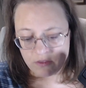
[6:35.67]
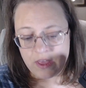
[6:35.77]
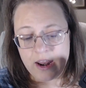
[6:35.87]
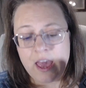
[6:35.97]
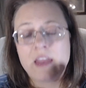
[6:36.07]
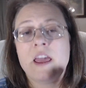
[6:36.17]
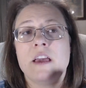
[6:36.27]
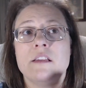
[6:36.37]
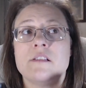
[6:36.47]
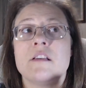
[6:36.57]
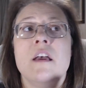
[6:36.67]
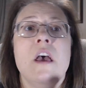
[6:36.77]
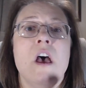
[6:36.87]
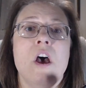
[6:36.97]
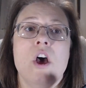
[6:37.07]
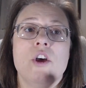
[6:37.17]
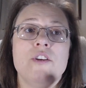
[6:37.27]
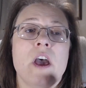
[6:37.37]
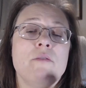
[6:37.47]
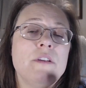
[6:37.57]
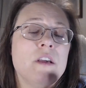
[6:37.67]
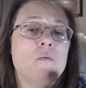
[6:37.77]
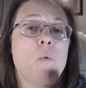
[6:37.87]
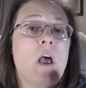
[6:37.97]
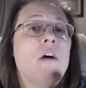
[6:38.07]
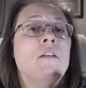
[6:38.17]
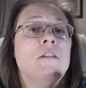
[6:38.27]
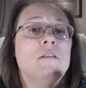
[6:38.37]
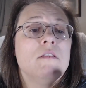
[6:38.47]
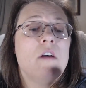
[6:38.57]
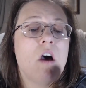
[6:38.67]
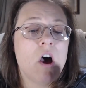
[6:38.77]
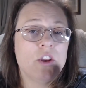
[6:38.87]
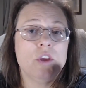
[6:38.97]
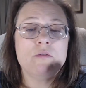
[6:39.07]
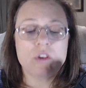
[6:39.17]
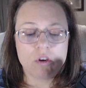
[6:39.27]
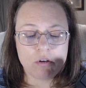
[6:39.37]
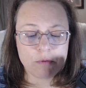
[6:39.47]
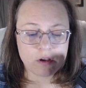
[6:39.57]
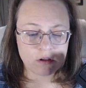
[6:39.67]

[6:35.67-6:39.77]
That hat has not only done well on YouTube,